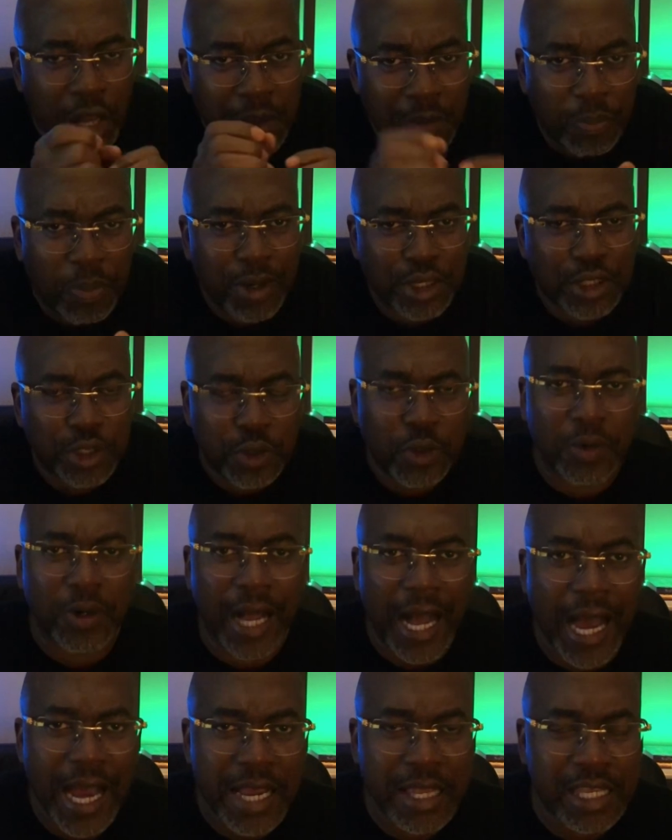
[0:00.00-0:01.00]
particular
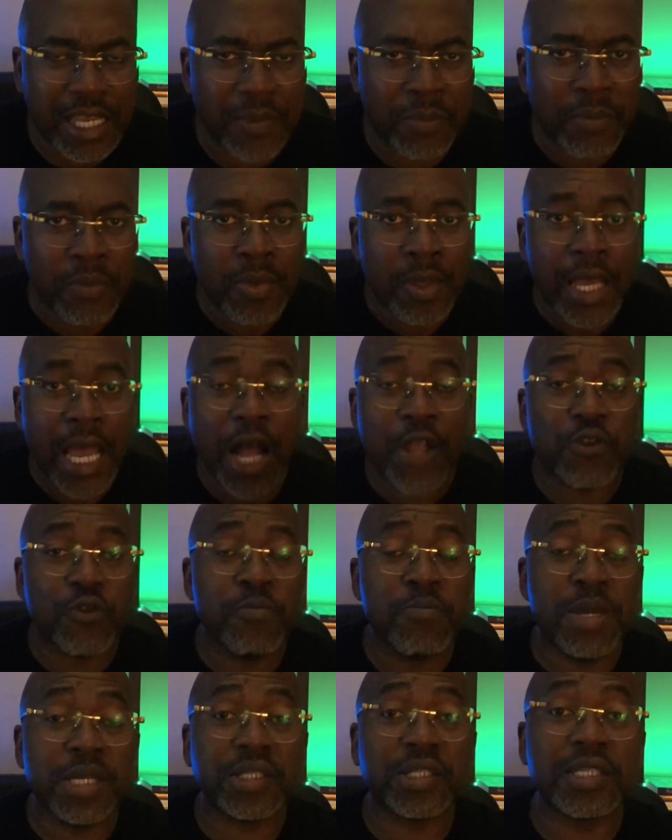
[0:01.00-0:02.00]
item and you're
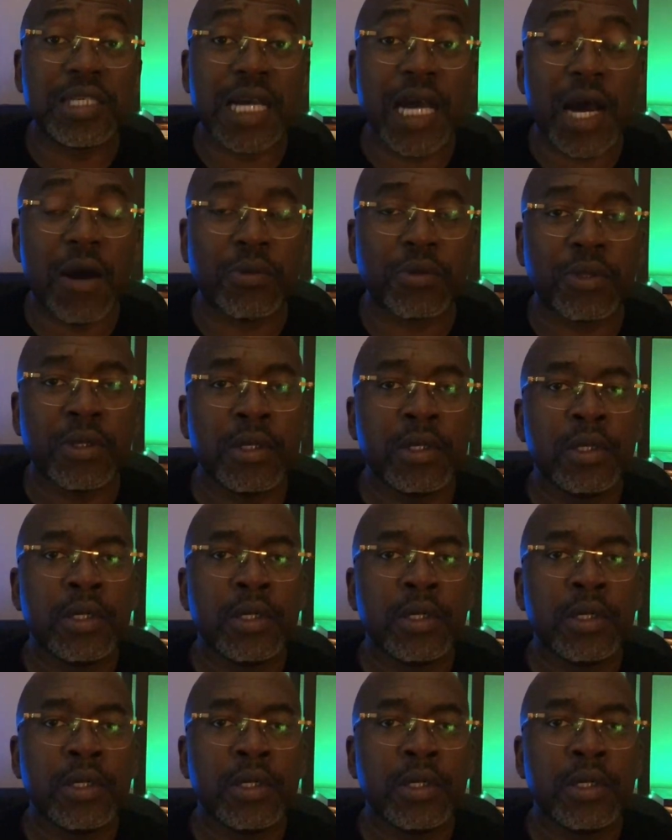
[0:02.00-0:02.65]
missing out.